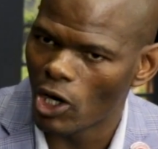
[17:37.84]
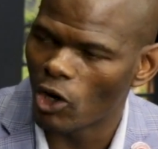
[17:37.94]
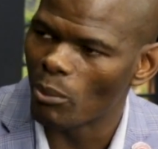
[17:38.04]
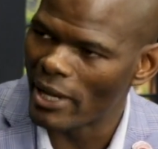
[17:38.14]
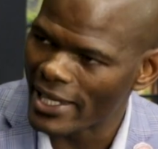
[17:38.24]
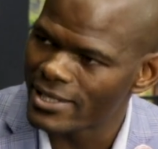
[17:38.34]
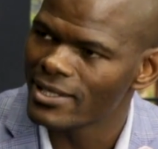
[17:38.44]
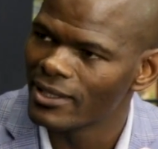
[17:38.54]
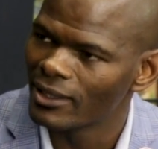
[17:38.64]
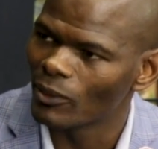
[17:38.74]

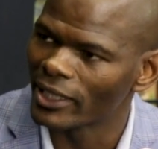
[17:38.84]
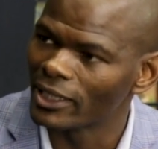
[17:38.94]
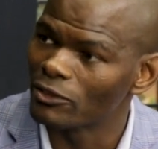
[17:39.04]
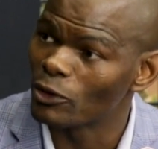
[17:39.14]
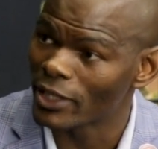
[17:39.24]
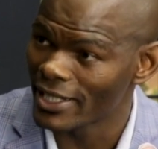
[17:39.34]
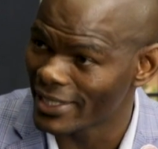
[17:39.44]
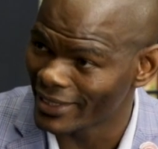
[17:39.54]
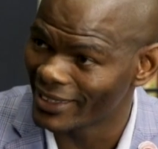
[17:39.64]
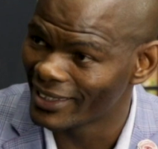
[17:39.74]
augment what they've
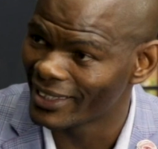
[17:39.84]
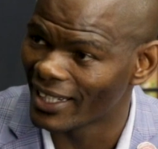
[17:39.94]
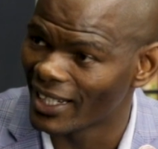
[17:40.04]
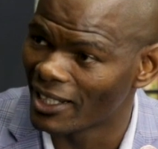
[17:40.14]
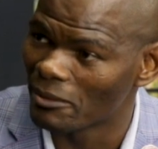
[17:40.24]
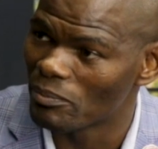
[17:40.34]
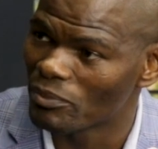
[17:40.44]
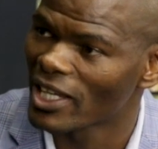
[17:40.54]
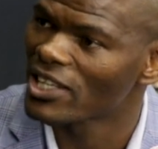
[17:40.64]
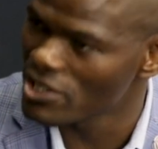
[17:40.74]
already
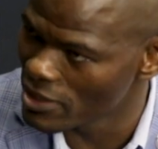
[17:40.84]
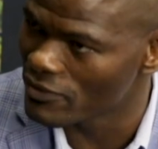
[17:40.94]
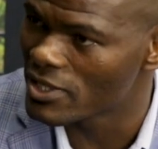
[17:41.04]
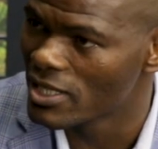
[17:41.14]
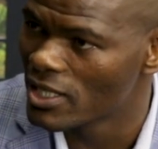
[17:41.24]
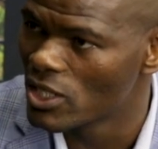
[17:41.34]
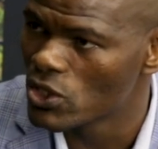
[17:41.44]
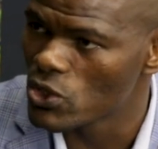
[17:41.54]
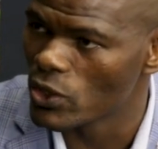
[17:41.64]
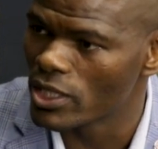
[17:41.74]
achieved.
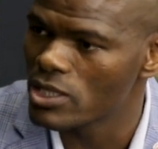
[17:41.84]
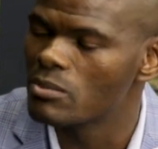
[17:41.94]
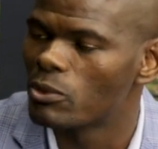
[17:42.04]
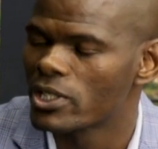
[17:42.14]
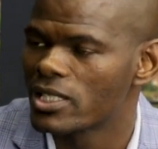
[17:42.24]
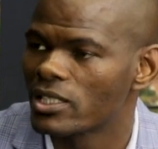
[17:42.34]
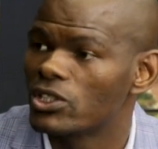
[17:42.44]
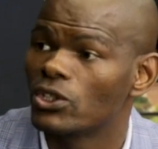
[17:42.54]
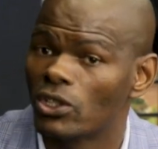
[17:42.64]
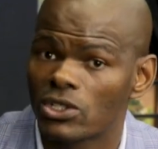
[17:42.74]
So it is important
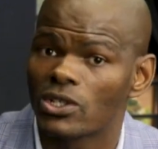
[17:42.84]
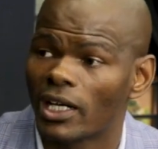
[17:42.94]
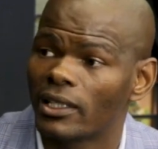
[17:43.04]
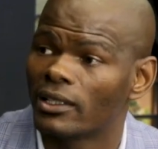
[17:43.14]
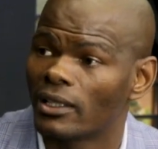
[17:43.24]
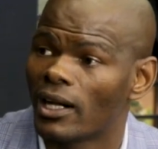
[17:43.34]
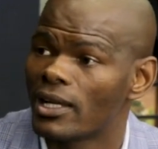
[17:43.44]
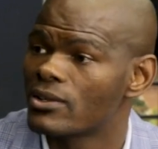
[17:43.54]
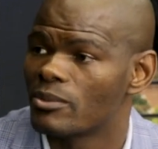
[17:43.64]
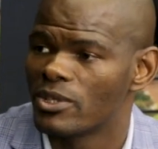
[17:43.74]
that you go to other
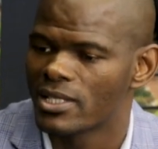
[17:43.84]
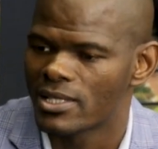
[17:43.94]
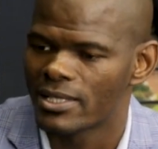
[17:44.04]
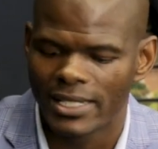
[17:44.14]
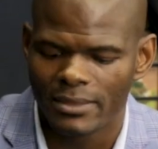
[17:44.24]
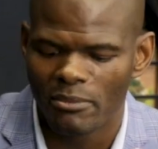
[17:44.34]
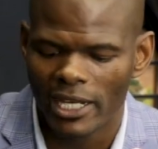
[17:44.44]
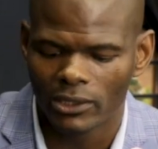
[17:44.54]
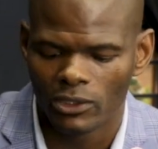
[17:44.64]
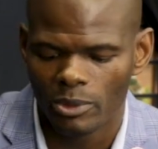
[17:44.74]
entrepreneurs. It
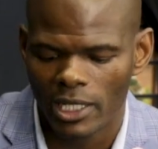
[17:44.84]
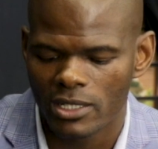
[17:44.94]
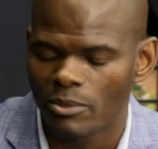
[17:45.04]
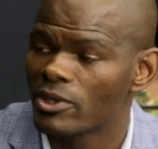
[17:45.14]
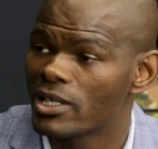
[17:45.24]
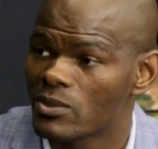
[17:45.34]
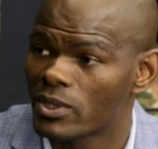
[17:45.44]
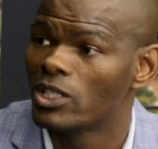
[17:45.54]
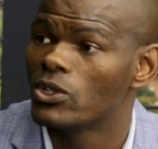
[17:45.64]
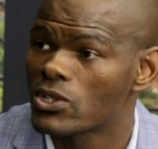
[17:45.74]
might not be entrepreneurs
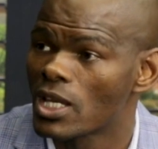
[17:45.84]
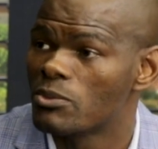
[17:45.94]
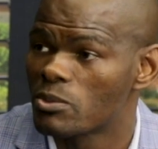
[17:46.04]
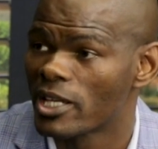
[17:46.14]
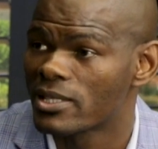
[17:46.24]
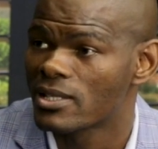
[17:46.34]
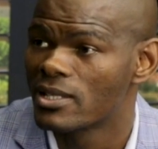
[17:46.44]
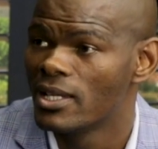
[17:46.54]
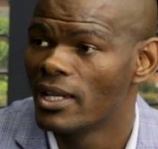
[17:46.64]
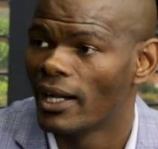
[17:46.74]
within your same space.
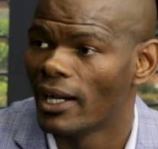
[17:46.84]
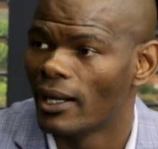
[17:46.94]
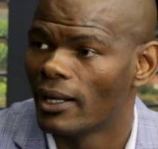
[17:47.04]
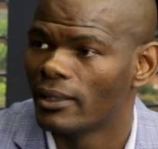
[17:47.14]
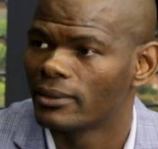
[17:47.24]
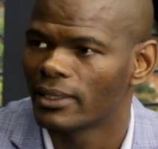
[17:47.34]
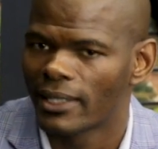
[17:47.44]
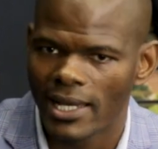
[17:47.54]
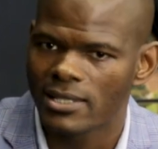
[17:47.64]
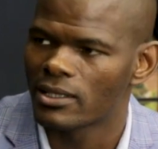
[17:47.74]

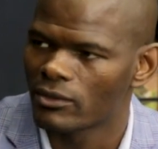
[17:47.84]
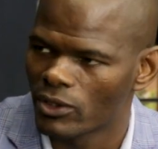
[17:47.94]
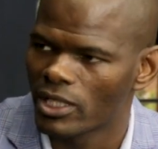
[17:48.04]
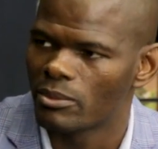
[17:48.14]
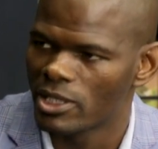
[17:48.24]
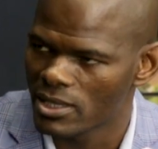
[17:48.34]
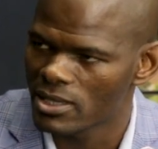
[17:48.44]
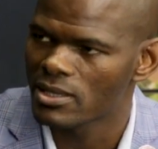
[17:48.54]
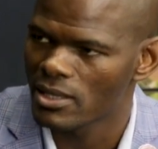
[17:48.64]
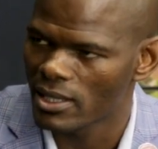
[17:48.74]
Guys that have already
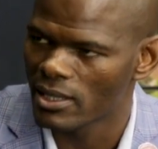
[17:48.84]
been